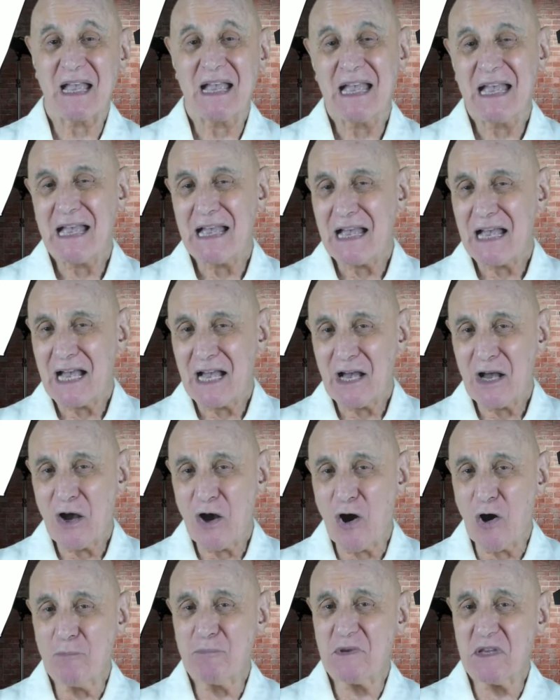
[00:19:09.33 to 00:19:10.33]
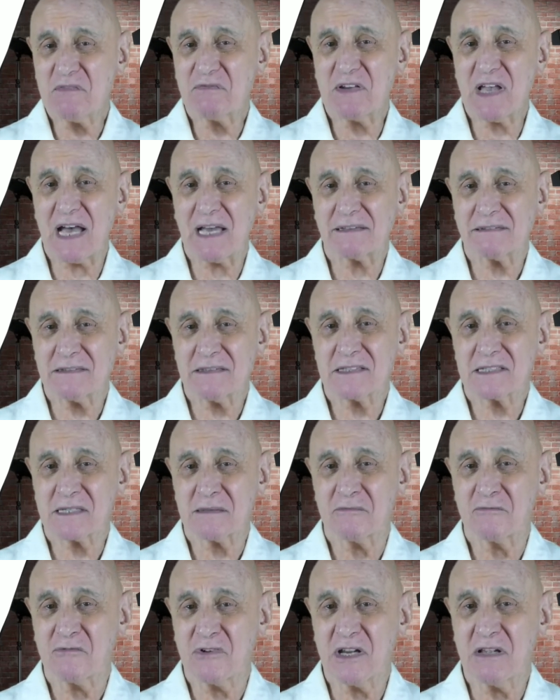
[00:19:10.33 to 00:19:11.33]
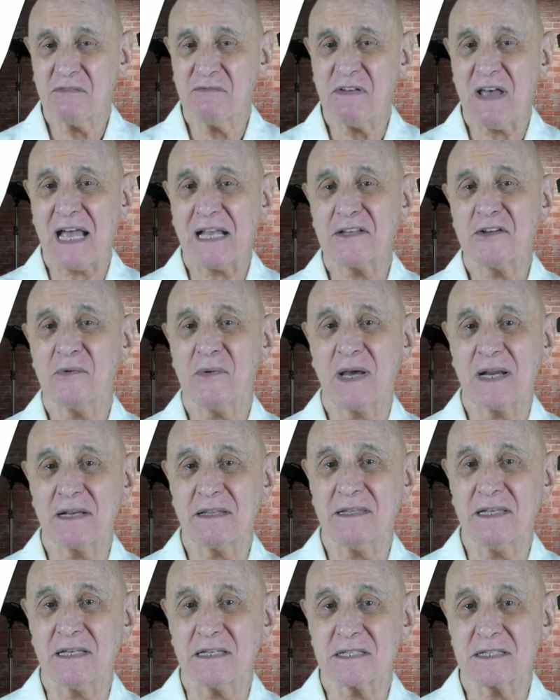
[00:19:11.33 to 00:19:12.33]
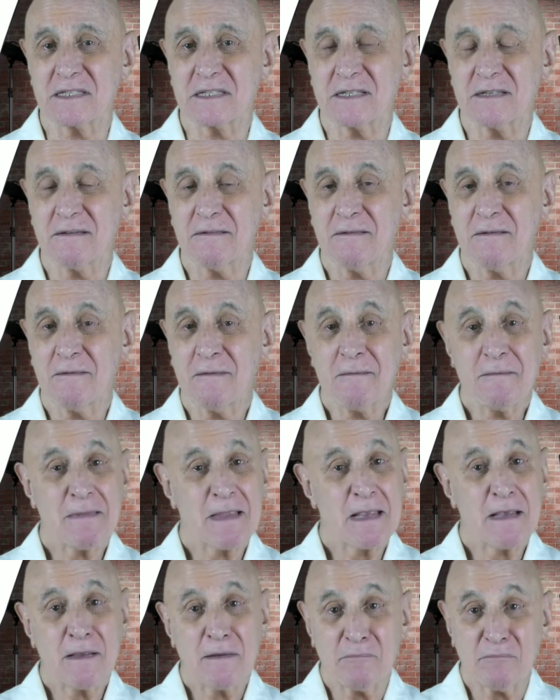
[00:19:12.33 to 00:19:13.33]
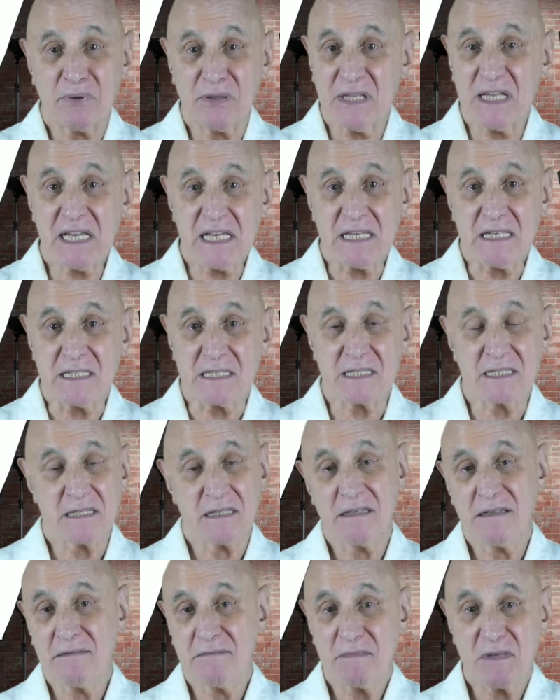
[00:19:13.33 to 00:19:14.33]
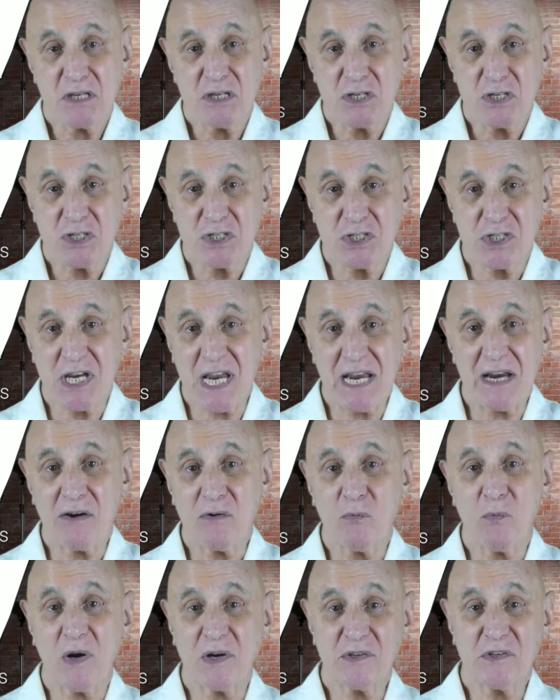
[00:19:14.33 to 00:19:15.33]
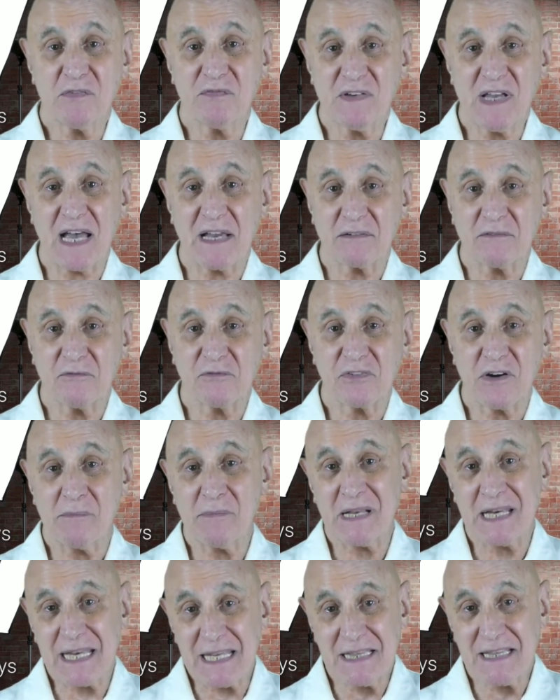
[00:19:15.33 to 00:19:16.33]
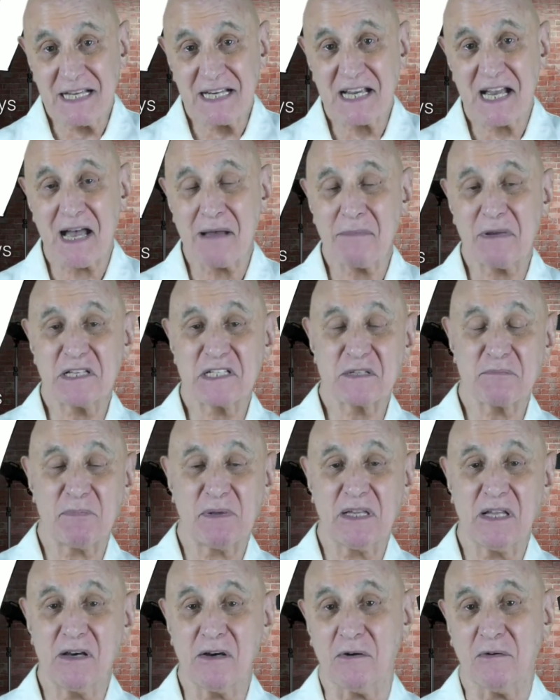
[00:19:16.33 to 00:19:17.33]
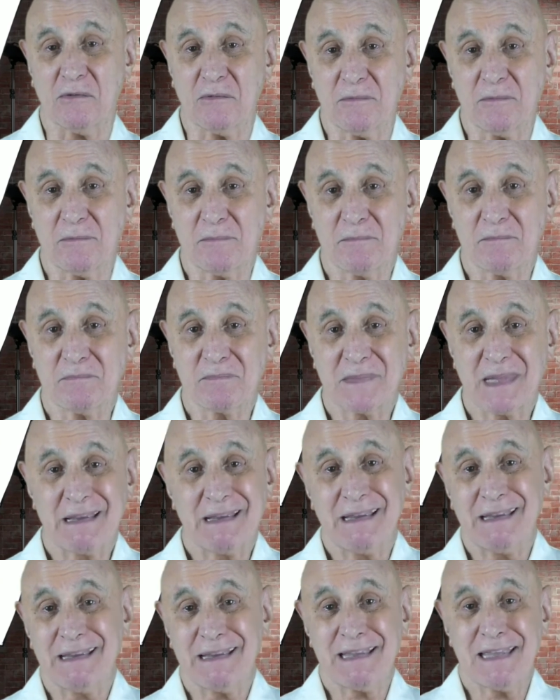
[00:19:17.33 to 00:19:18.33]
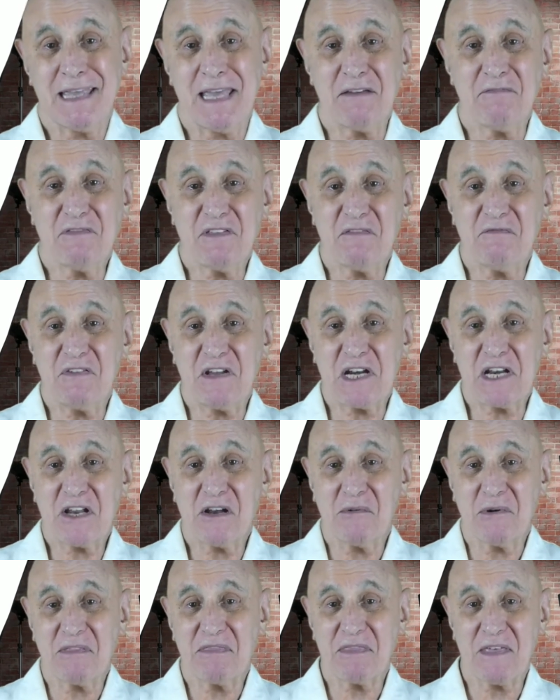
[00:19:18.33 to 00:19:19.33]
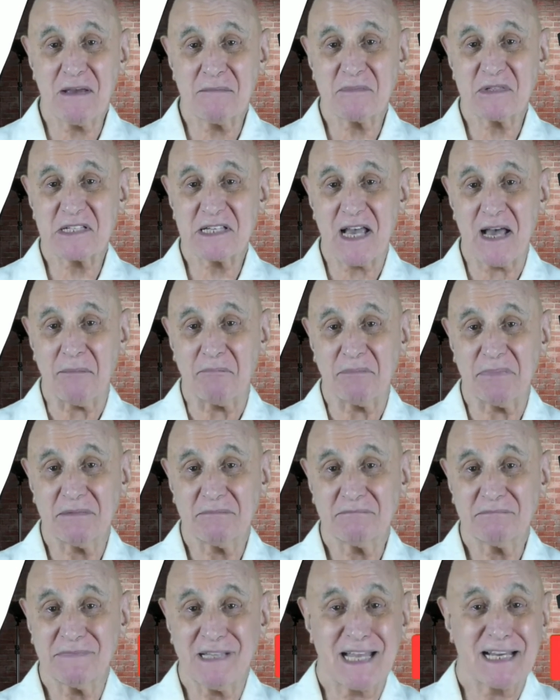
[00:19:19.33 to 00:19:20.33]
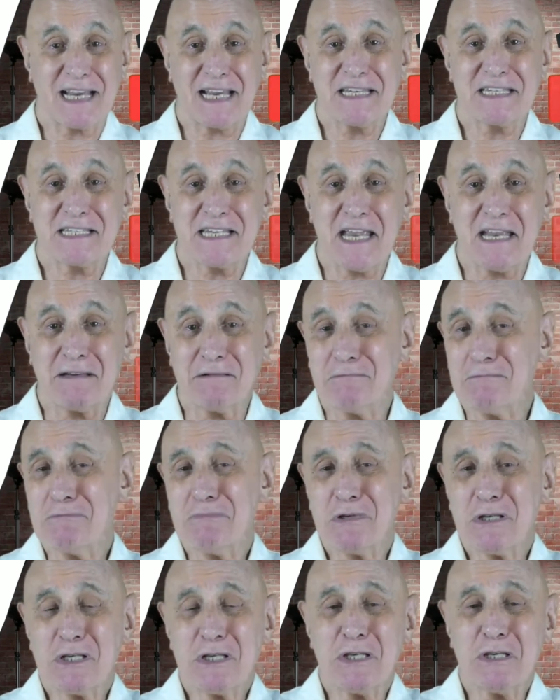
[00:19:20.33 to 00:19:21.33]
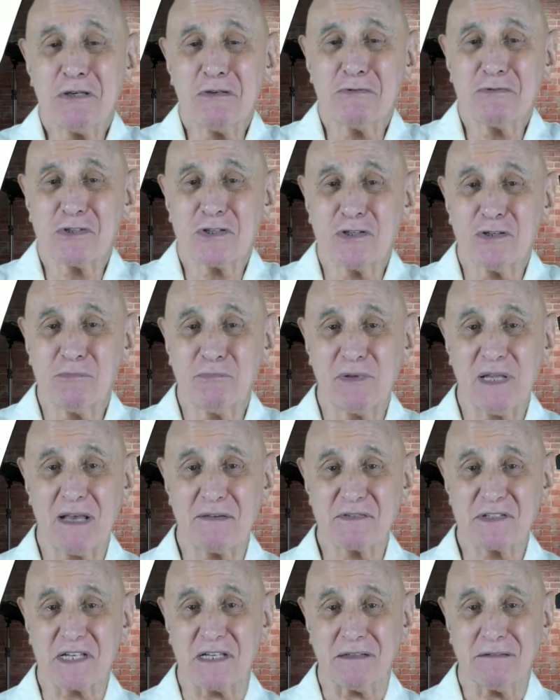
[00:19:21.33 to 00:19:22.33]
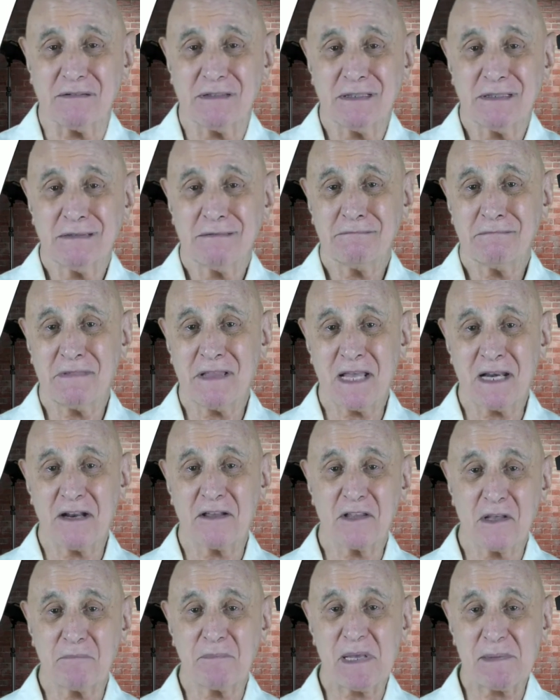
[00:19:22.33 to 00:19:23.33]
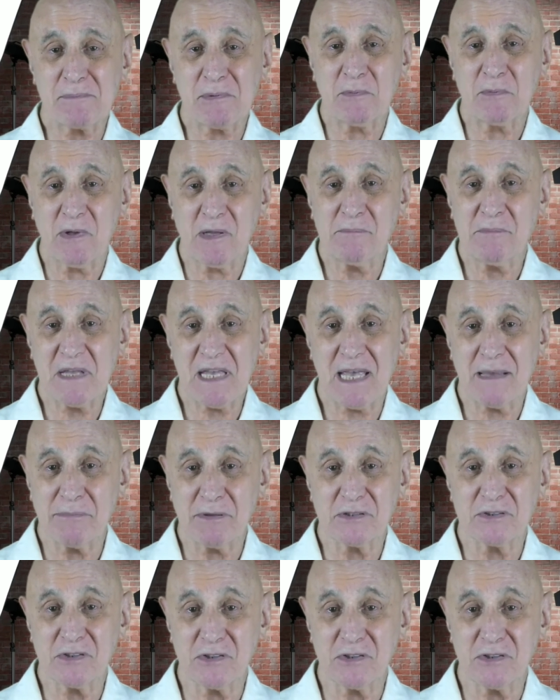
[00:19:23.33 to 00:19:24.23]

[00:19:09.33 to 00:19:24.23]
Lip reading: Hope you've gotten some real value out of this. Please share what you've gotten from it in the comments below. Give the video a thumbs up. Like I said, YouTube loves it. And then other people will be able to